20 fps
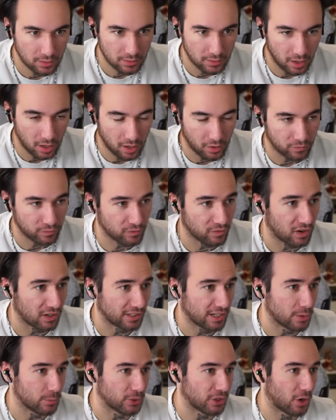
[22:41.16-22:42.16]
Oh, fuck.
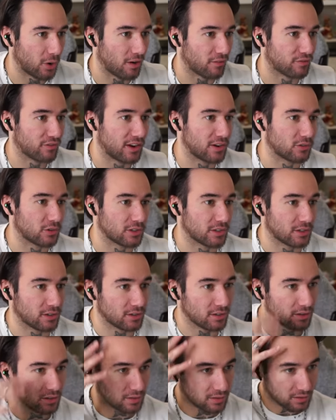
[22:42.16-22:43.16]
Here we go. Our favorite year.
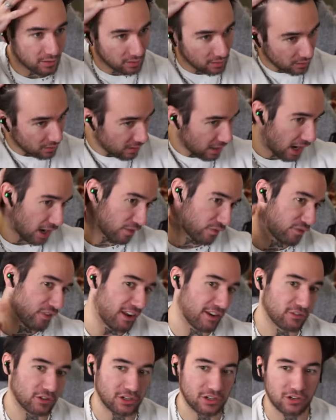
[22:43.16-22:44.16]
Our
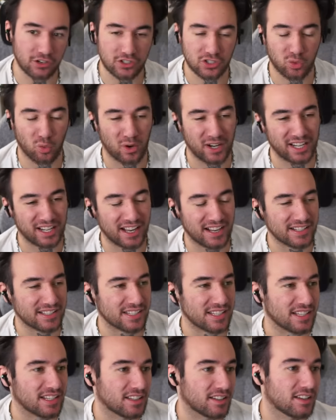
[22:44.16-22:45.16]
favorite year,
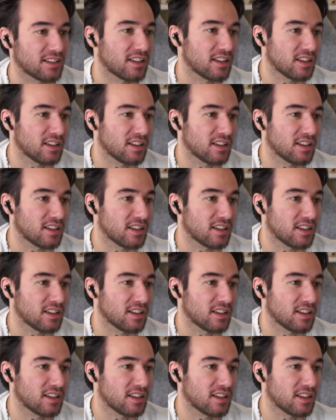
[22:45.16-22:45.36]
2019.